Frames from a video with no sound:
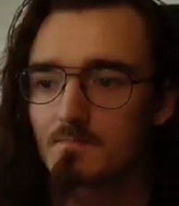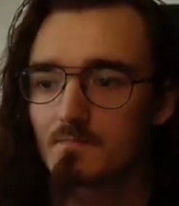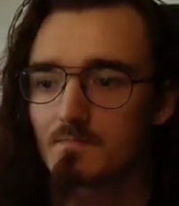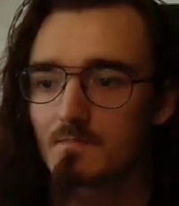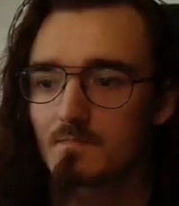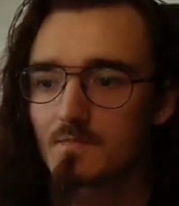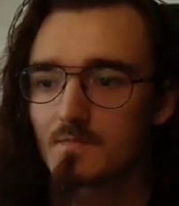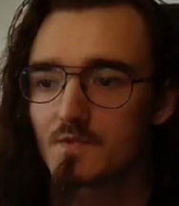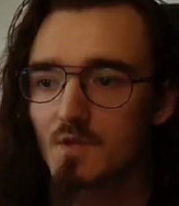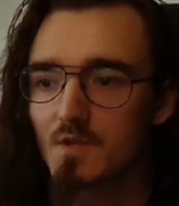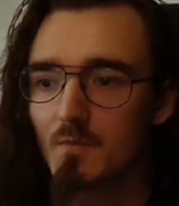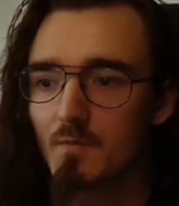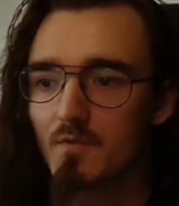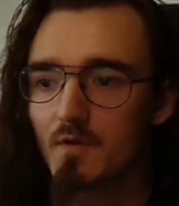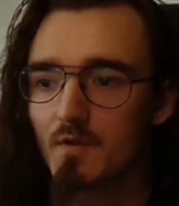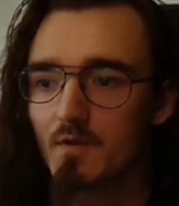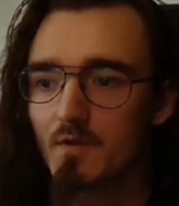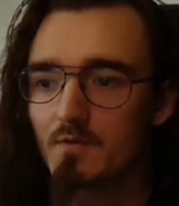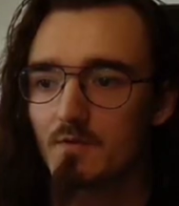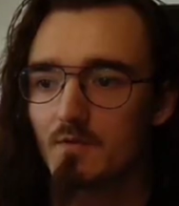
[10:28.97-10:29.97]
Same with
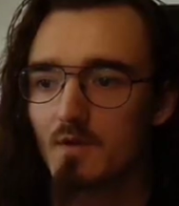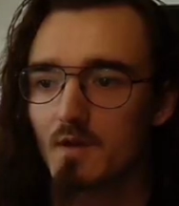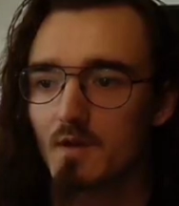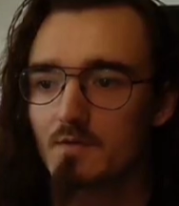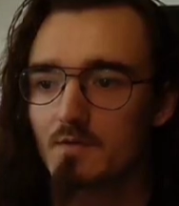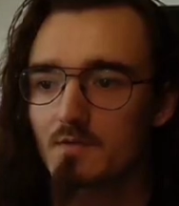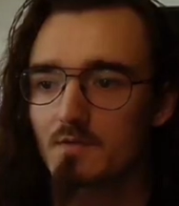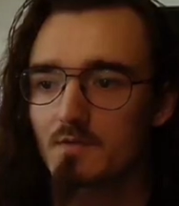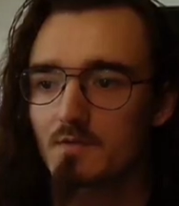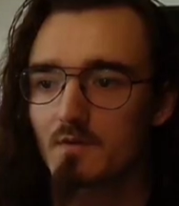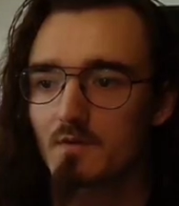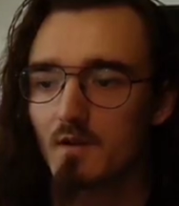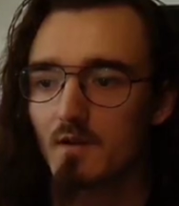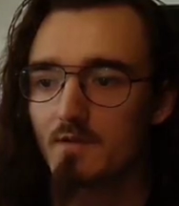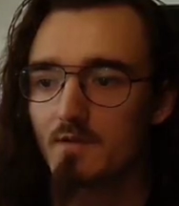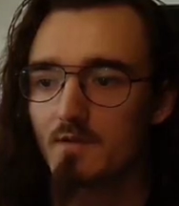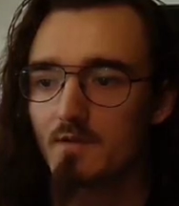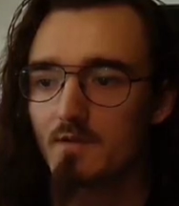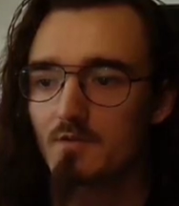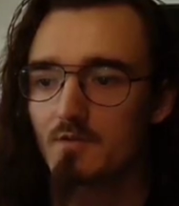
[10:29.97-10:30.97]
Onto Dusk. It
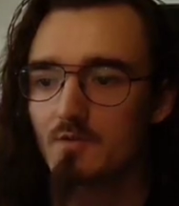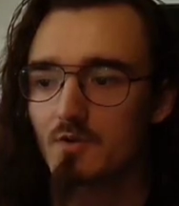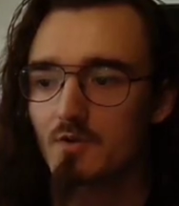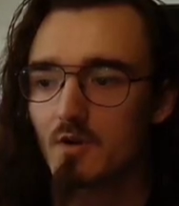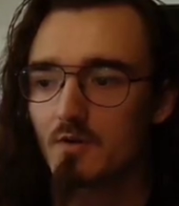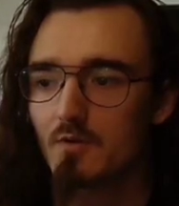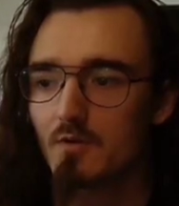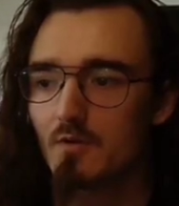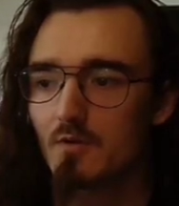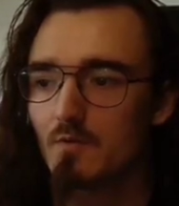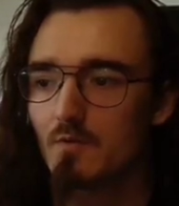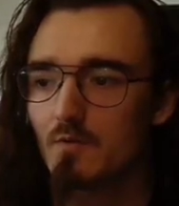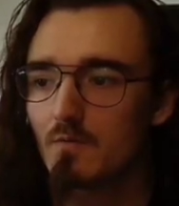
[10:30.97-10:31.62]
lets us draw 2.